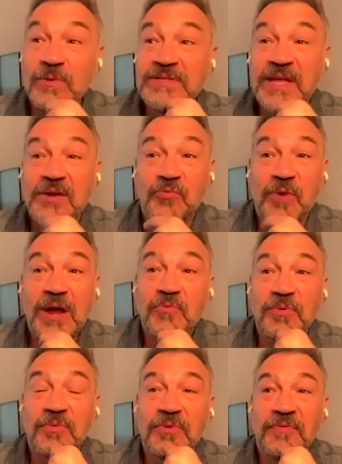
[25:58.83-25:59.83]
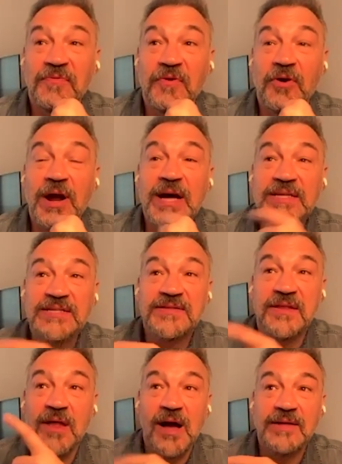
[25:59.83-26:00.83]
was right for us,
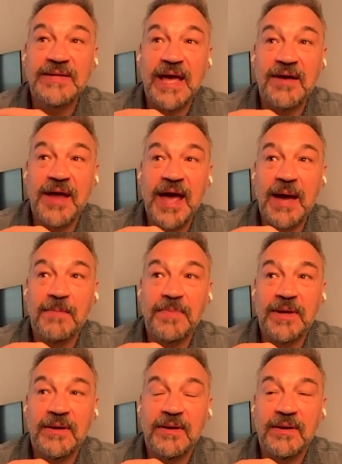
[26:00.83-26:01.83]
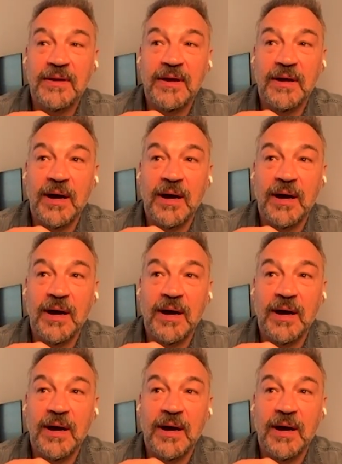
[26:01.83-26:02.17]
the lockdown happened